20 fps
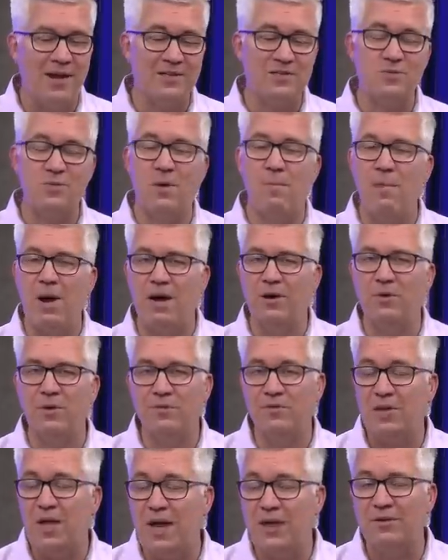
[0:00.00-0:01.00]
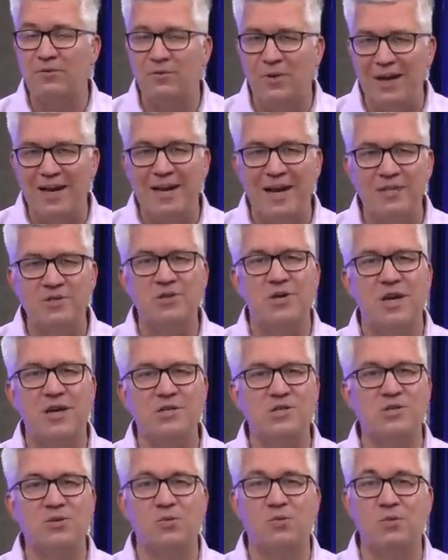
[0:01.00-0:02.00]
As a reminder, we have a lot of great
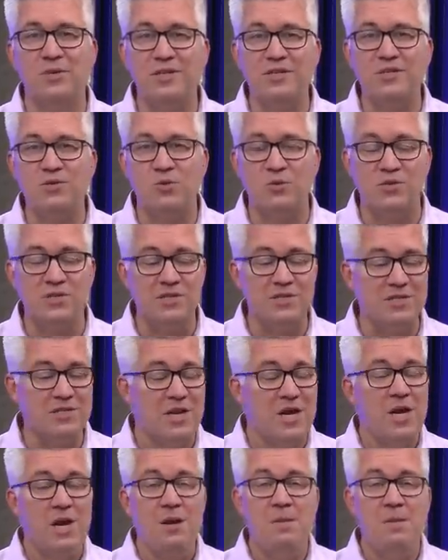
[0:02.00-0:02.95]
educational resources,